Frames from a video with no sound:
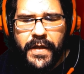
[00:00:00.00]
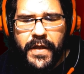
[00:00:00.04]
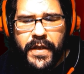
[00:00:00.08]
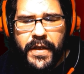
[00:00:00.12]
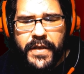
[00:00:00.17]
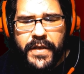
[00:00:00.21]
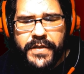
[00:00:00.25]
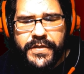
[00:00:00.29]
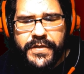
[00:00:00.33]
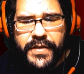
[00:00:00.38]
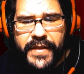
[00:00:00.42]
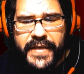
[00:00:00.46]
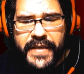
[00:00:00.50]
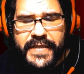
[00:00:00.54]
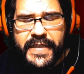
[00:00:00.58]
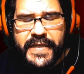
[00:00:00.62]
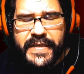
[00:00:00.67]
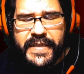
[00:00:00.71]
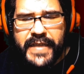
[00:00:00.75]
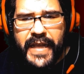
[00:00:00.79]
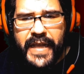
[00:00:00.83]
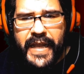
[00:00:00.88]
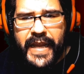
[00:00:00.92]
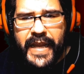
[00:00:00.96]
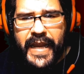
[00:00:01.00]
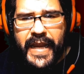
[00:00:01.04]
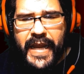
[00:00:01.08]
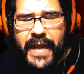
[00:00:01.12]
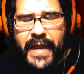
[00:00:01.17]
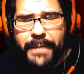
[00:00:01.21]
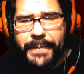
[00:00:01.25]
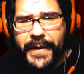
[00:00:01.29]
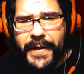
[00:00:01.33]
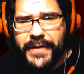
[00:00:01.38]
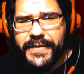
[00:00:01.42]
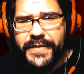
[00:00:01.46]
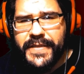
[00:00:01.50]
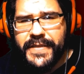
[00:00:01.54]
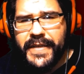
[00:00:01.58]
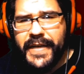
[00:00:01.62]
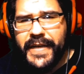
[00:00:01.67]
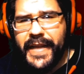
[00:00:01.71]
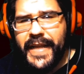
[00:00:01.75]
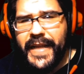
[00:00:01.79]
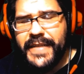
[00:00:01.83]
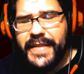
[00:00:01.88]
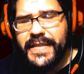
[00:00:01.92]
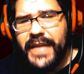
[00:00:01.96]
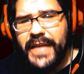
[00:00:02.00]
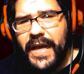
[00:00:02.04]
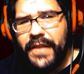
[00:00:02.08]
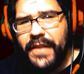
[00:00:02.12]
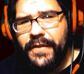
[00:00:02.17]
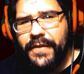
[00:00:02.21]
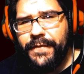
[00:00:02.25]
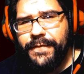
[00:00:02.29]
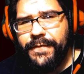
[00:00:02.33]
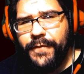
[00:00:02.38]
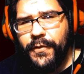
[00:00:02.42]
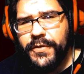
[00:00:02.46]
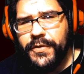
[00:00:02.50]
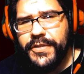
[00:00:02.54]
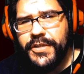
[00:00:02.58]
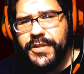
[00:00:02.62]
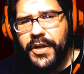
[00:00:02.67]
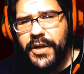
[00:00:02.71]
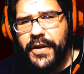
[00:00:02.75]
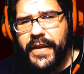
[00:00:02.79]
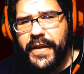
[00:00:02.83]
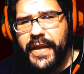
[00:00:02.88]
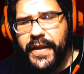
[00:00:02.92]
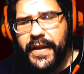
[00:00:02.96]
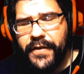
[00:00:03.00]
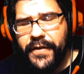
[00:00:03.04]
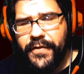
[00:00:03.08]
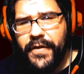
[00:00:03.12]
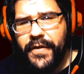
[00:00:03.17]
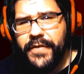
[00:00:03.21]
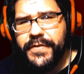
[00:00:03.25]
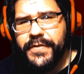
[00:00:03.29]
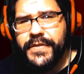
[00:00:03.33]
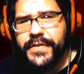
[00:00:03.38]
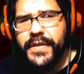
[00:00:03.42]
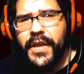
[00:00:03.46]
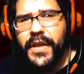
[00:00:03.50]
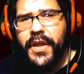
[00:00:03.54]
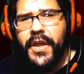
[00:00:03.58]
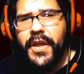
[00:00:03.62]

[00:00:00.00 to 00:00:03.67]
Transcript: So this is in comparison against other 4-star heroes.